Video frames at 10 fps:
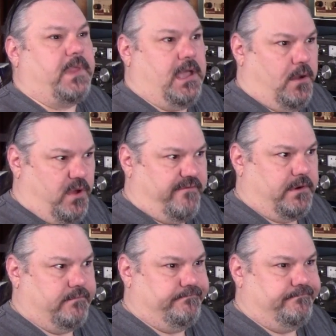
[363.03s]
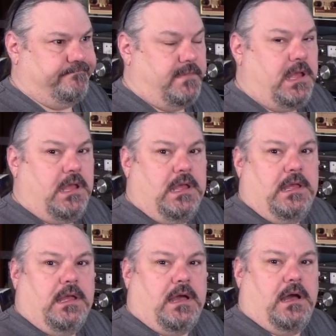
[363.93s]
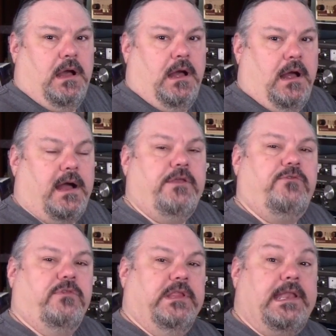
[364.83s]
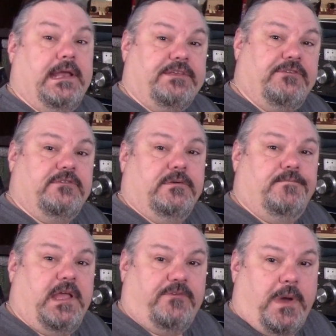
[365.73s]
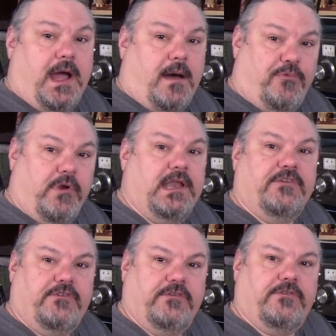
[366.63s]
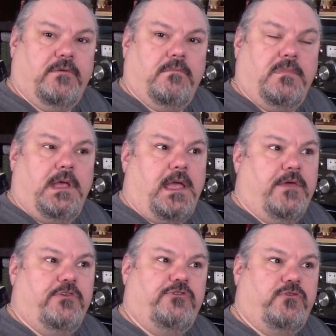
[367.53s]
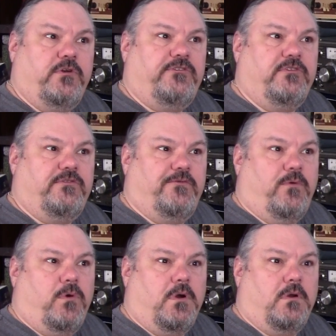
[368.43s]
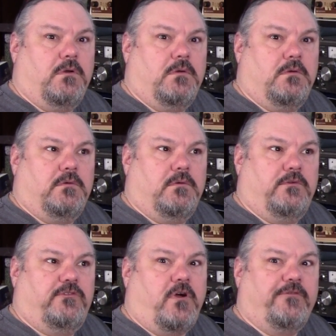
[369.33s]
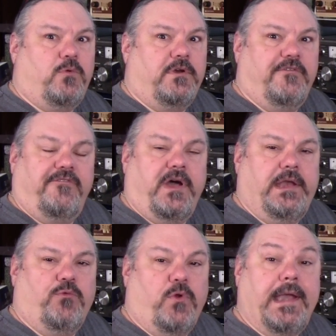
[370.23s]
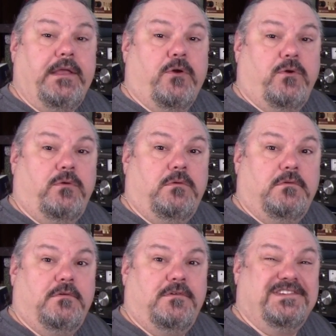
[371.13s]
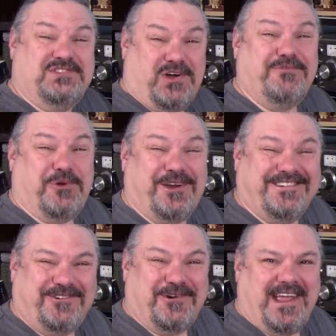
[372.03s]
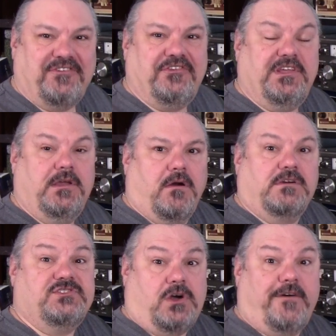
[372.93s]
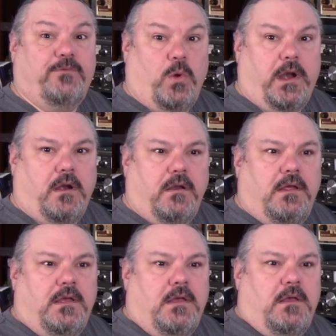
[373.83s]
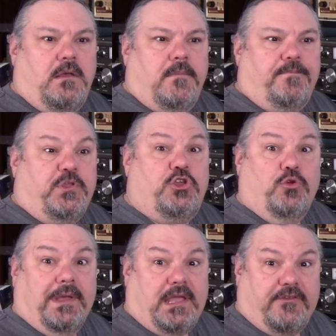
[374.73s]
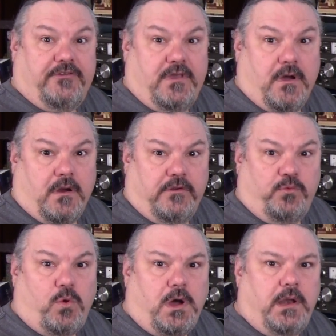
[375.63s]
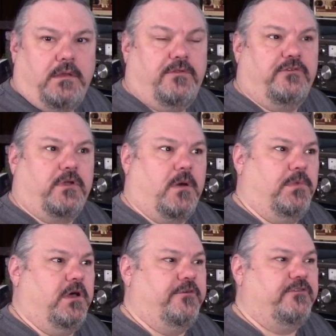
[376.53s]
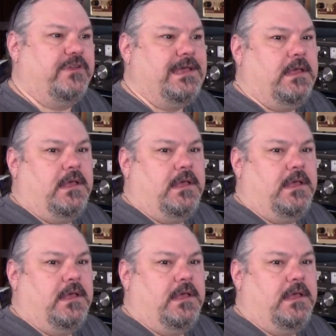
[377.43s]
However, I use Linux as my operating system, and the choices for software-defined radio software, or SDR software, Cubic SDR is one, there's a couple others,